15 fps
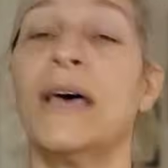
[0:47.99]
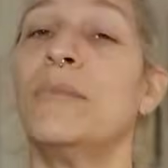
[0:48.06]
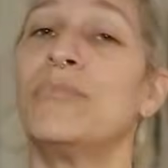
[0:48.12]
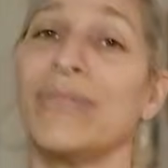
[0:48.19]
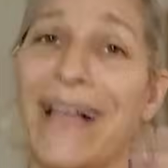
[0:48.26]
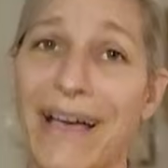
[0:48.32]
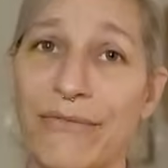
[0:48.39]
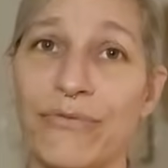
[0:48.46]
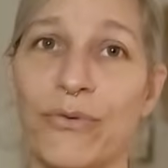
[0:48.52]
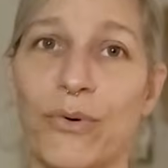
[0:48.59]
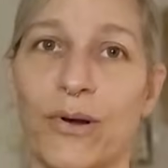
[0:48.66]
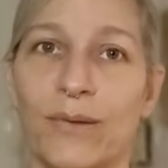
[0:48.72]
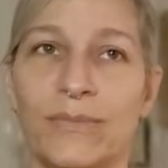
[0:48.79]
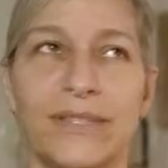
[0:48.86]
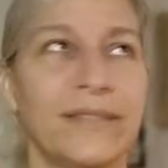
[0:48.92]

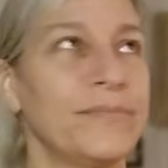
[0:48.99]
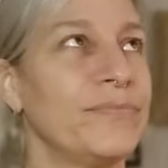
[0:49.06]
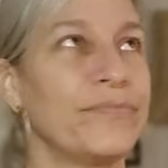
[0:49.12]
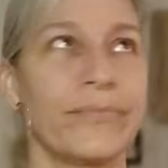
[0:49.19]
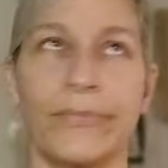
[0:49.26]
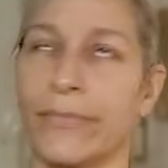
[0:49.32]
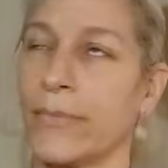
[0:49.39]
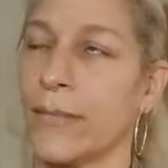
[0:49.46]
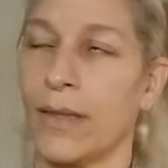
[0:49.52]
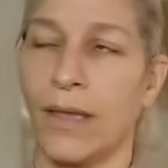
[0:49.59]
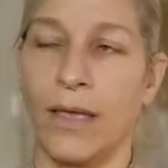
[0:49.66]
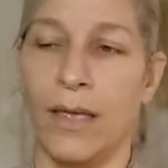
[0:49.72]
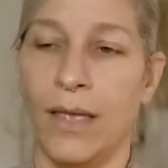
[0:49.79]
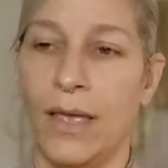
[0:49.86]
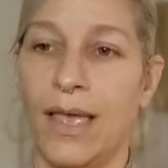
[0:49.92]
platforms,
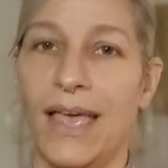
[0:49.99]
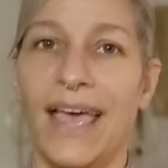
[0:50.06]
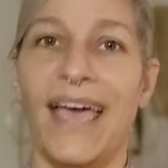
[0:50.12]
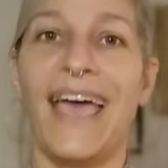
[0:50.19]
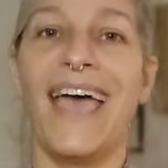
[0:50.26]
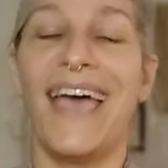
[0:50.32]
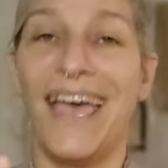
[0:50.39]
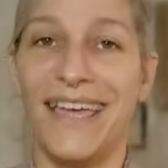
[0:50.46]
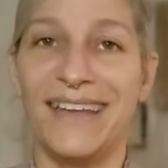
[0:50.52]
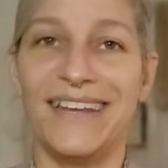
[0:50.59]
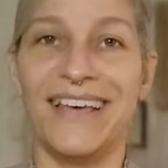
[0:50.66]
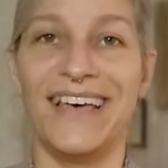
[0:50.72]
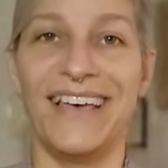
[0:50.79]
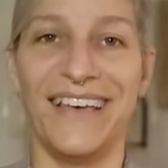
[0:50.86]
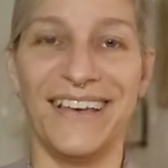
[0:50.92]
and
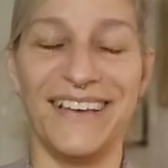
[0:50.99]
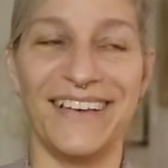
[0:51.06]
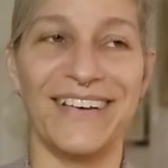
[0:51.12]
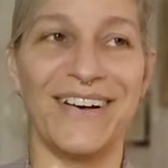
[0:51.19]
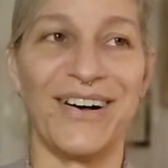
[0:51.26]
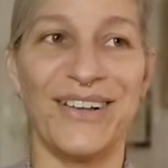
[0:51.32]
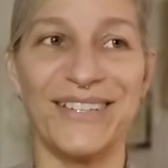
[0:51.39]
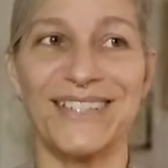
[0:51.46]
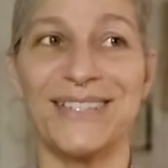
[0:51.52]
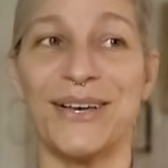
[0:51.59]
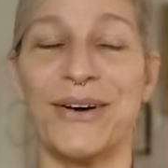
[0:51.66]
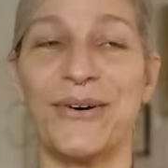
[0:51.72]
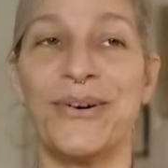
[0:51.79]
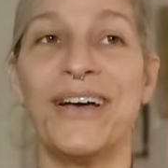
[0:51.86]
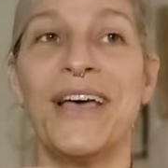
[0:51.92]

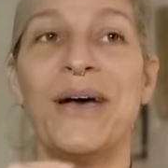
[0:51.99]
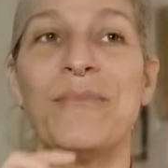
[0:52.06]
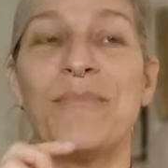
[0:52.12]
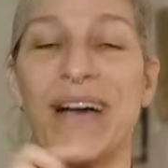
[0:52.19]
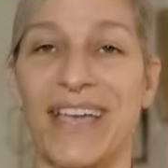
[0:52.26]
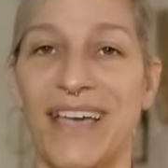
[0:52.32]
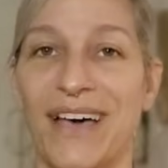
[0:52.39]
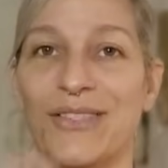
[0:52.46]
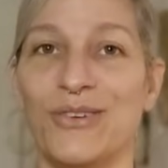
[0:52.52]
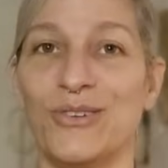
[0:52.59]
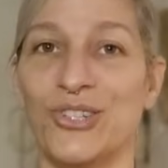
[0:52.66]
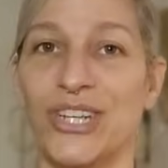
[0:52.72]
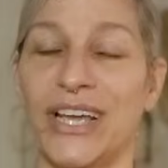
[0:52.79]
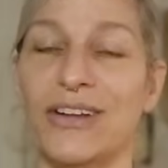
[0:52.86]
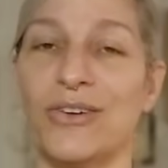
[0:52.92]
also my other
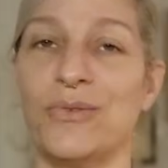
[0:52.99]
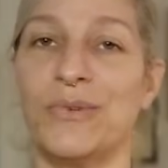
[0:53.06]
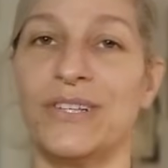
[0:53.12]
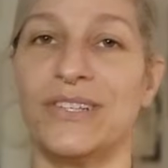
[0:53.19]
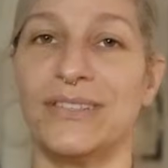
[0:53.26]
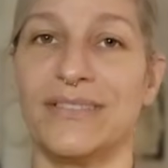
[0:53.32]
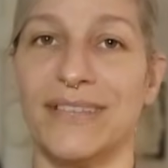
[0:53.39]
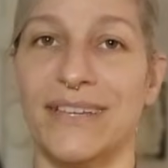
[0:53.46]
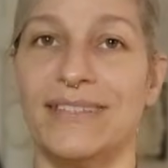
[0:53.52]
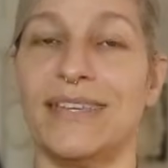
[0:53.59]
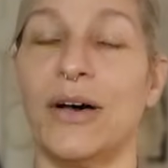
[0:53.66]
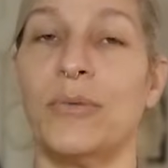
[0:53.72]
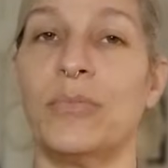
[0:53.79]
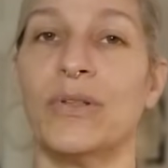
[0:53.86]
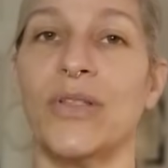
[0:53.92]
channel, which is linked
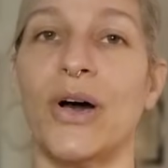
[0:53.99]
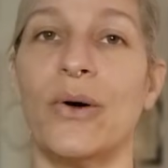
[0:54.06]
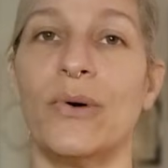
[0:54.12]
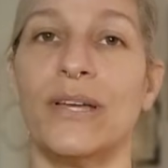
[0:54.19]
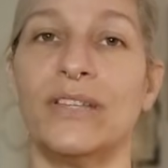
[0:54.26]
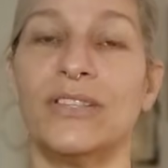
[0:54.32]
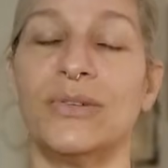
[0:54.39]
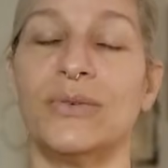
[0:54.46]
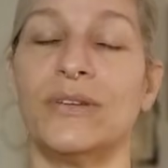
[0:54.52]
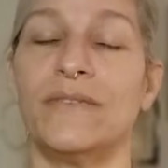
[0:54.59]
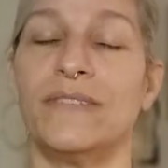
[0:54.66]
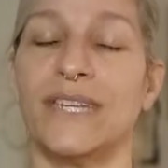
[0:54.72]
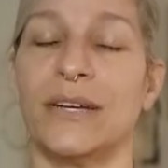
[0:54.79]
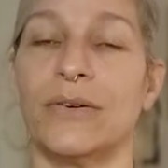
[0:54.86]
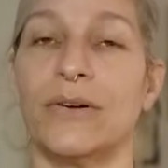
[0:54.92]
down below, Intuitive
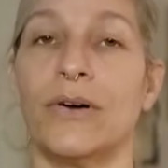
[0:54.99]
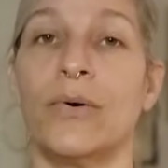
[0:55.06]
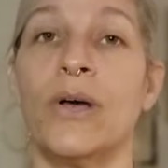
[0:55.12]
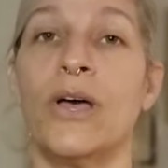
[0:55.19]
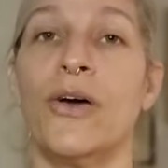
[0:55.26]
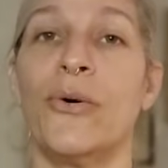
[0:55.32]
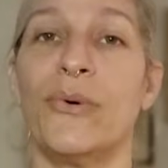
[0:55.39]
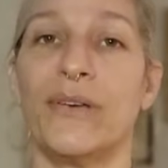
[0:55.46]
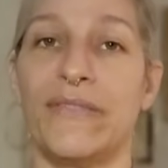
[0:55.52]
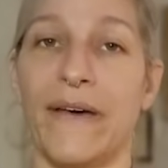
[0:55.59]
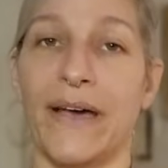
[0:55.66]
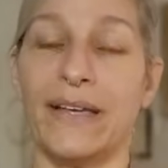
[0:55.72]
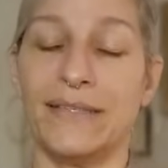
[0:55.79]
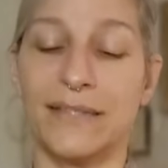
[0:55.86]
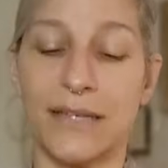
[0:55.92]
Tarot with
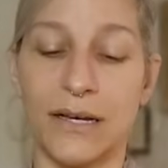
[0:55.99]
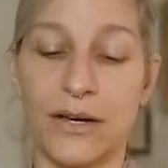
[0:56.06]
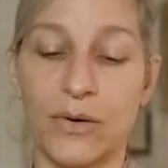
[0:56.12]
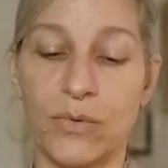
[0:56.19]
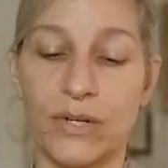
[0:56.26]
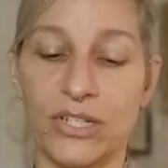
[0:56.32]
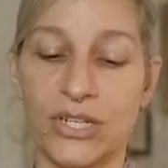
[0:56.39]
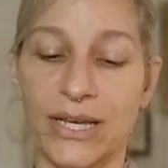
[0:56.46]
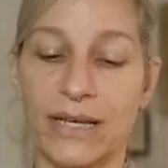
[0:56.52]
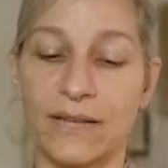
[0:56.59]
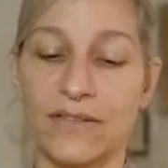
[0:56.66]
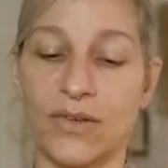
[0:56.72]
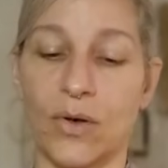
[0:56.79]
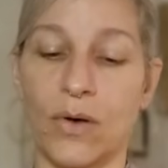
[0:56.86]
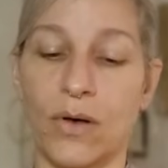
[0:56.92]
Isa, which
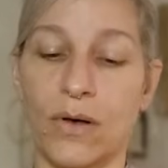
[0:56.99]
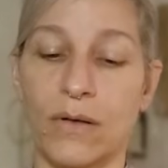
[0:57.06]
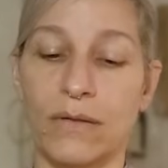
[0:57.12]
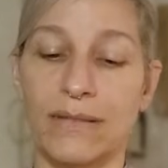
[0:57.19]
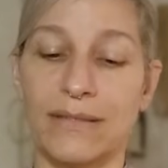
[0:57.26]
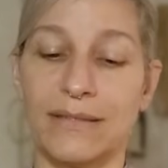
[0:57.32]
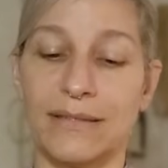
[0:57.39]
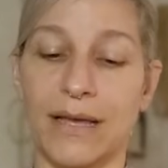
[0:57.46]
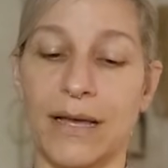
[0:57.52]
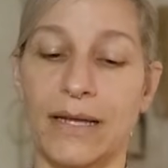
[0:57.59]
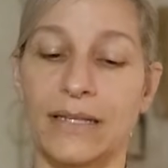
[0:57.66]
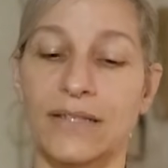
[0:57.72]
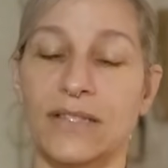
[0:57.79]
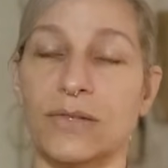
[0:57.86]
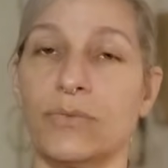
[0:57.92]
has all the
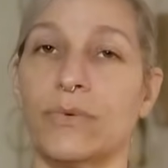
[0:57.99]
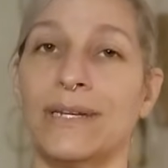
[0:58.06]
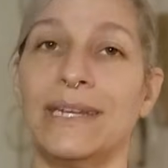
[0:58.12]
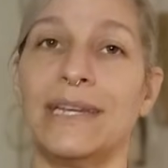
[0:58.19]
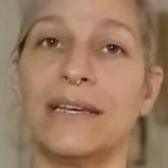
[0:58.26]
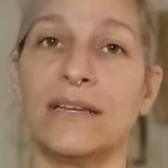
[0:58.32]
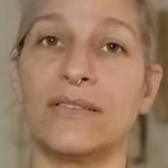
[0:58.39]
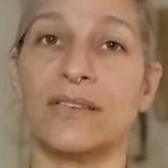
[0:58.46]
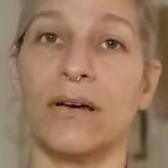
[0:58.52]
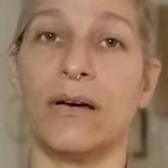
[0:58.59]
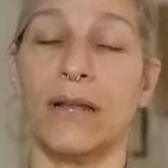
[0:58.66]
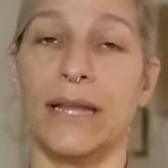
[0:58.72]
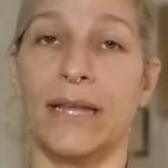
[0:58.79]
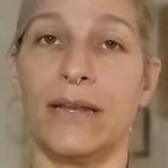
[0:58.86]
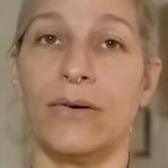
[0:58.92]
signs readings
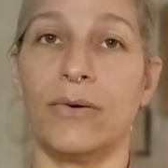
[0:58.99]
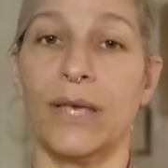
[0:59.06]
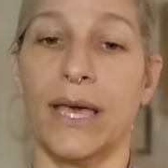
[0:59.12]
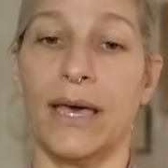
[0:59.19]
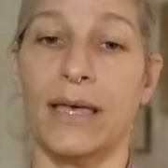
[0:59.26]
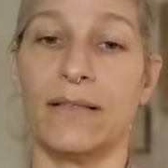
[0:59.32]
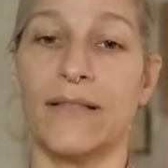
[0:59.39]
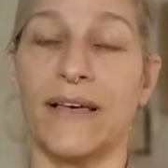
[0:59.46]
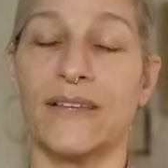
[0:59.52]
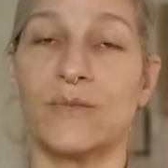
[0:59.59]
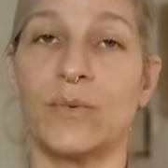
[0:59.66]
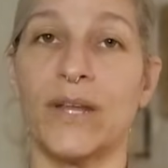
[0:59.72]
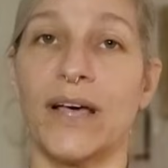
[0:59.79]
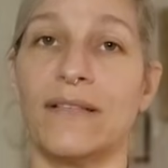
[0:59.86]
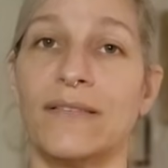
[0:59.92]
on it, okay? Last
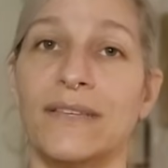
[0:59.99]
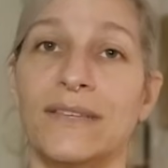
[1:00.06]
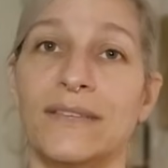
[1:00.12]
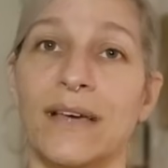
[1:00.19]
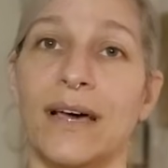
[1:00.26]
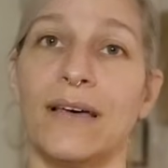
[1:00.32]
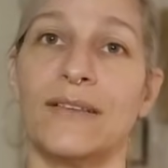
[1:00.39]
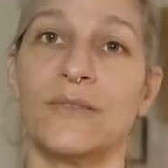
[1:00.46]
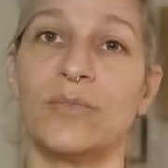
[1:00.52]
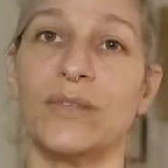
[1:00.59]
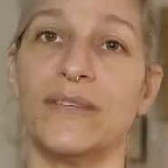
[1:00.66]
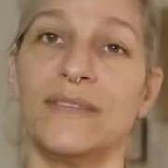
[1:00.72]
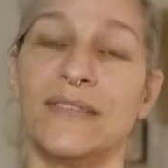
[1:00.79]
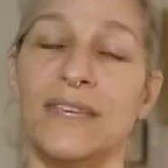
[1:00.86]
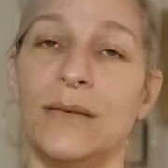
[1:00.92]
but not least, guys,
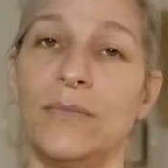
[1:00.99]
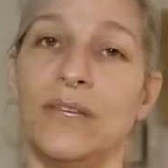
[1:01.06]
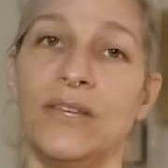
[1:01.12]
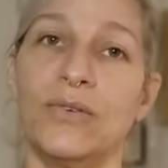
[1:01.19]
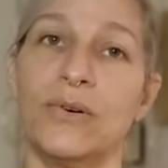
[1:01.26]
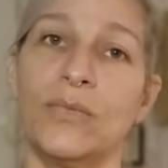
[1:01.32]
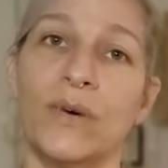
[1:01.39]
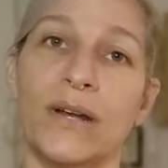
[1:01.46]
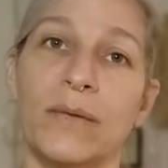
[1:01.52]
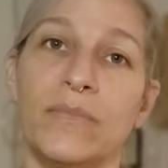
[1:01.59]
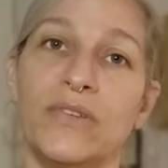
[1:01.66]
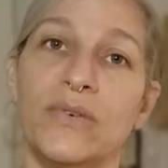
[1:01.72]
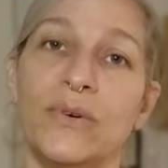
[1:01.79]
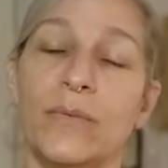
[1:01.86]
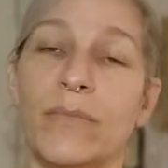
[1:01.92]
please keep me doing what I'm
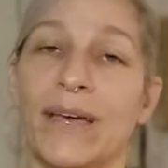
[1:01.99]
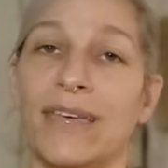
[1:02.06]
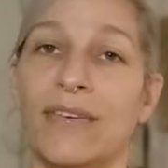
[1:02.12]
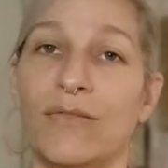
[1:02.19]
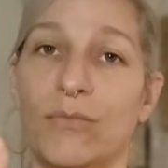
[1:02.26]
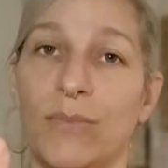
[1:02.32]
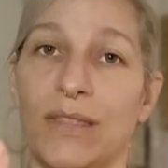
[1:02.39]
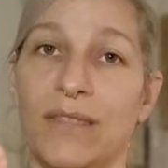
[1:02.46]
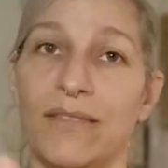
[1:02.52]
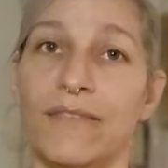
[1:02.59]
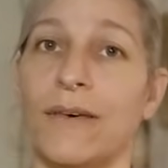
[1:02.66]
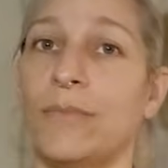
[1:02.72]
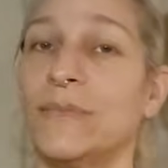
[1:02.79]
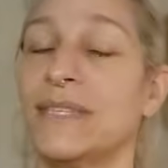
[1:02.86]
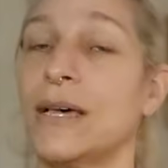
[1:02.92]
doing by giving me the
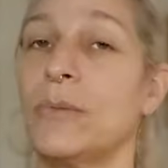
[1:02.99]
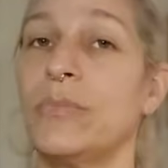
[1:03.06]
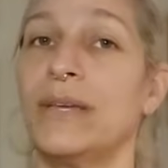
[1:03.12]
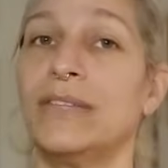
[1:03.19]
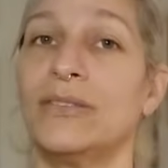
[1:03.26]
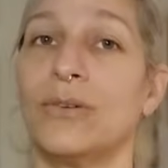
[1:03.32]
thumbs up, and